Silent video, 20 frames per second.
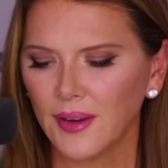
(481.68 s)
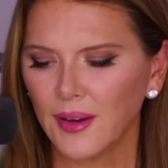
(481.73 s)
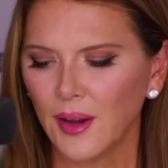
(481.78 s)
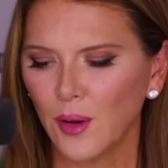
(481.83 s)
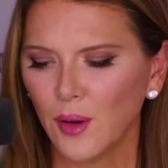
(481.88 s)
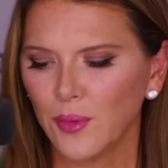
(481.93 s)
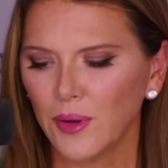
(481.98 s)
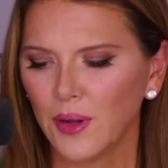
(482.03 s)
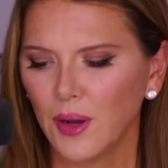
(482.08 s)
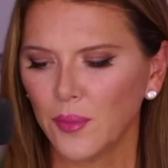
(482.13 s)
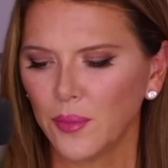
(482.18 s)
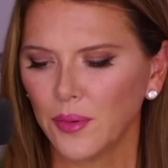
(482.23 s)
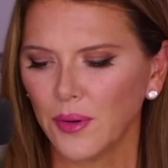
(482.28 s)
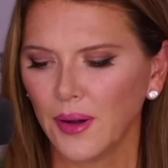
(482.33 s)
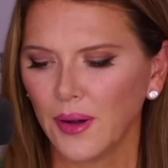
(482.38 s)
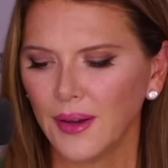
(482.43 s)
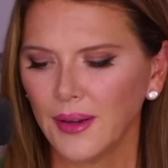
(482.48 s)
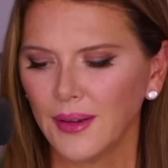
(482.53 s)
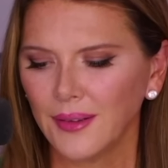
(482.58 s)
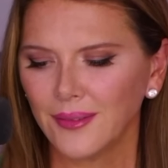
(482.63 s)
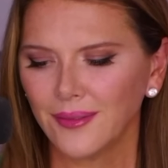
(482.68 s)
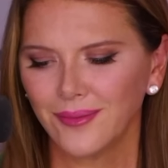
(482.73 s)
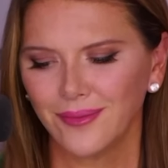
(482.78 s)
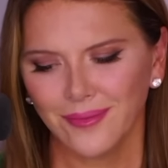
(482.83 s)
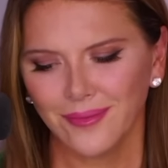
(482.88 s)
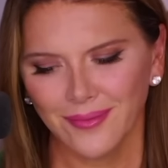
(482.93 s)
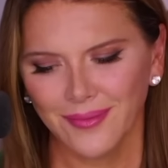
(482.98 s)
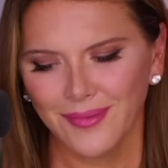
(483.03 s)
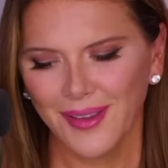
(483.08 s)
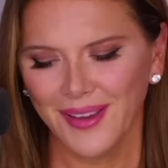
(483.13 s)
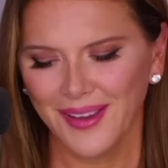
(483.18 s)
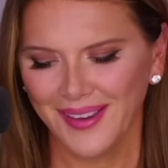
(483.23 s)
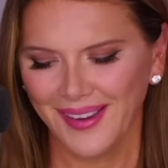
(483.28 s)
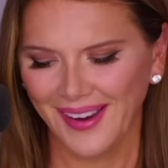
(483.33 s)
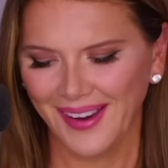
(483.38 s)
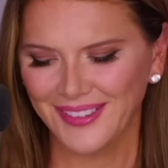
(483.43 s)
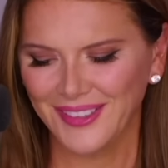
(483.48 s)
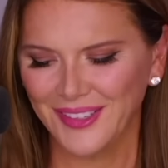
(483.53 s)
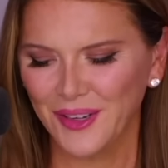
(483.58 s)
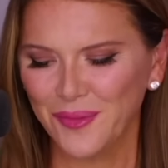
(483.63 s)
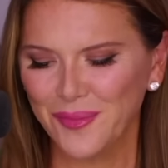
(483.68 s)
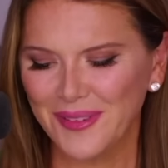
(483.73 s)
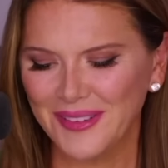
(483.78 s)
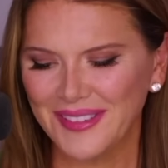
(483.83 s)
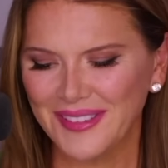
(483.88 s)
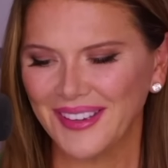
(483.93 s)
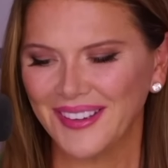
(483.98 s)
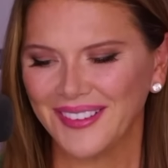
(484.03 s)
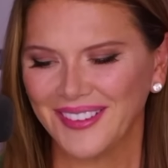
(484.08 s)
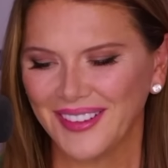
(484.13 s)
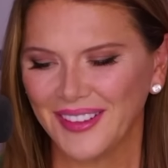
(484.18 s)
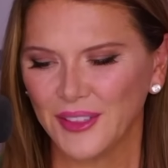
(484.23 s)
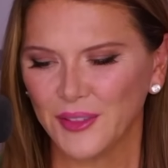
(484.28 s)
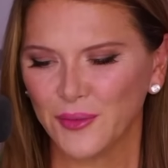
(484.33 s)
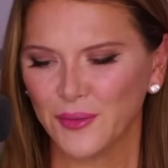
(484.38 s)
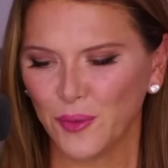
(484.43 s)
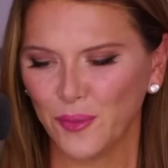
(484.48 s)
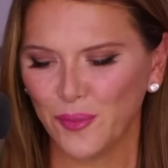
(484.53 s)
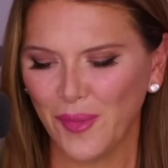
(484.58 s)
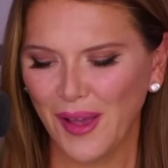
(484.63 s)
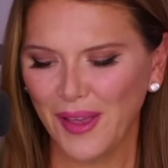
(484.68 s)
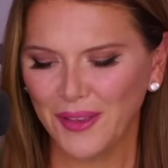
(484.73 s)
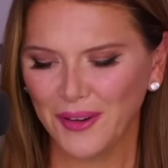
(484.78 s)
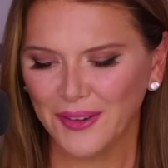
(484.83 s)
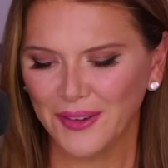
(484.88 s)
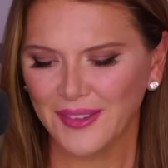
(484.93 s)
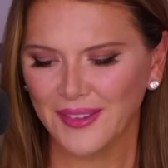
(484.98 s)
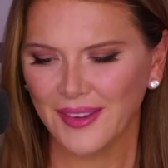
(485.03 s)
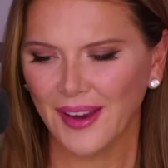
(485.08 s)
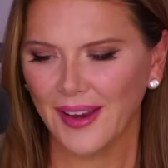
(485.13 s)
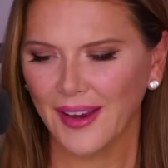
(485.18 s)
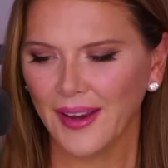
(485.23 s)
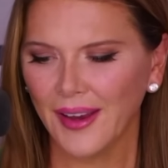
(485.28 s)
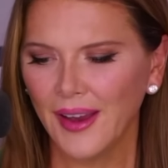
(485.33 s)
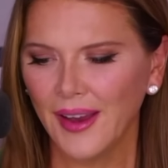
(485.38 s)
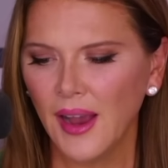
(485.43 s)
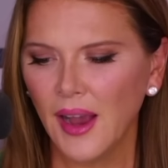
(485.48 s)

Day coming up, right? I should have been telling you this for Mother's Day.